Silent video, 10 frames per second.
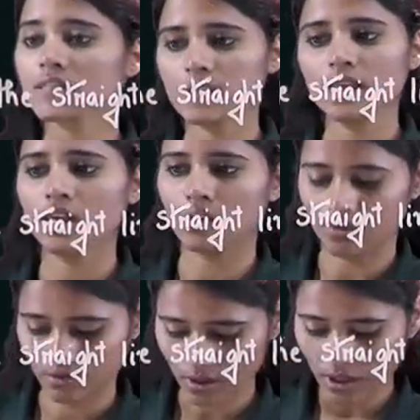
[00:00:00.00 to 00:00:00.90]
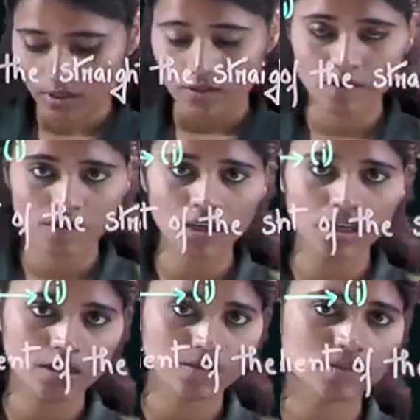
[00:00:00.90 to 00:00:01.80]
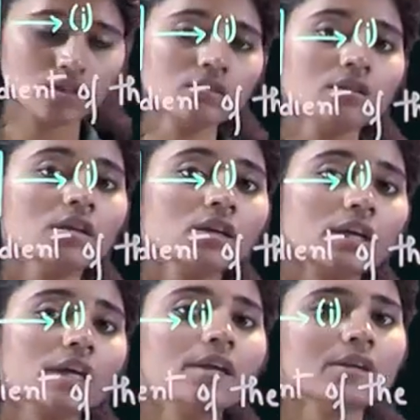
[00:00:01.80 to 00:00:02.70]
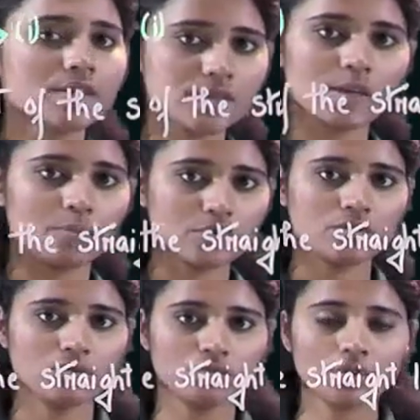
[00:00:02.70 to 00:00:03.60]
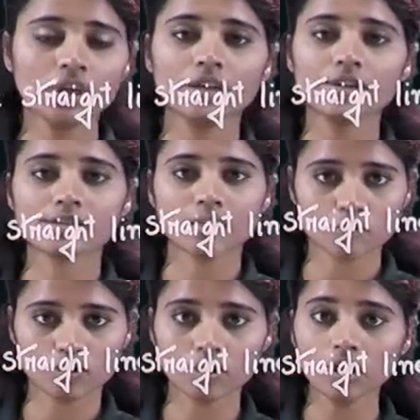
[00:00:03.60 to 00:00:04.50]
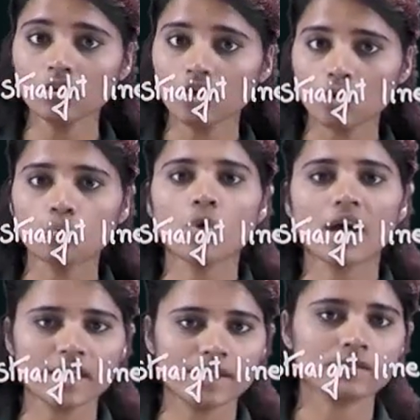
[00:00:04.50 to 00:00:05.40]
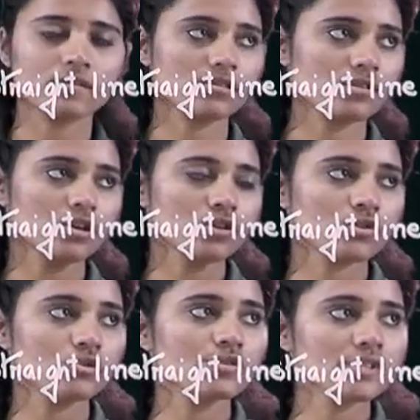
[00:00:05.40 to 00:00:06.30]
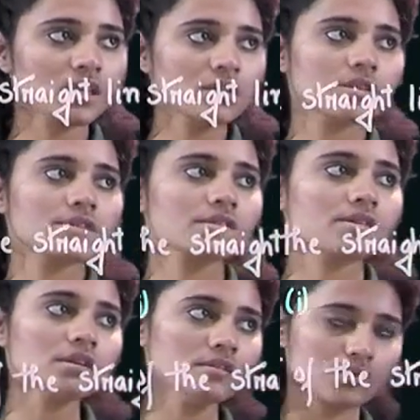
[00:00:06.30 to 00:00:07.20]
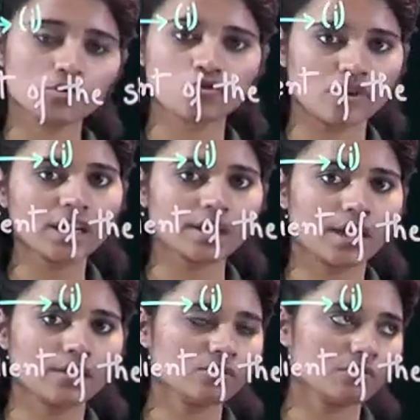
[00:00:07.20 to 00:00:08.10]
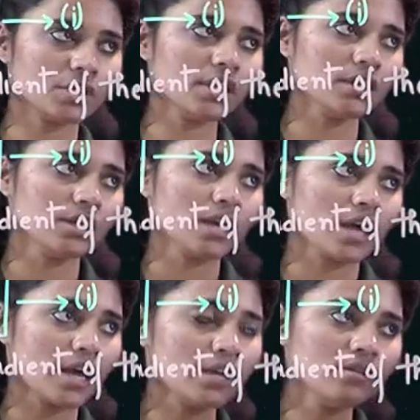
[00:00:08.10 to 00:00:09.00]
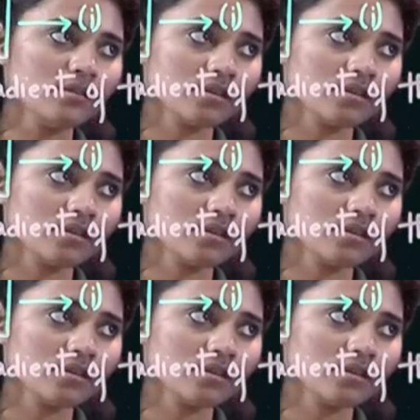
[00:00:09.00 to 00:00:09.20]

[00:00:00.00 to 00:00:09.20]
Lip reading: c here? C is the intercept, okay, intercept on the y-axis. So you see, this is the straight line, okay, and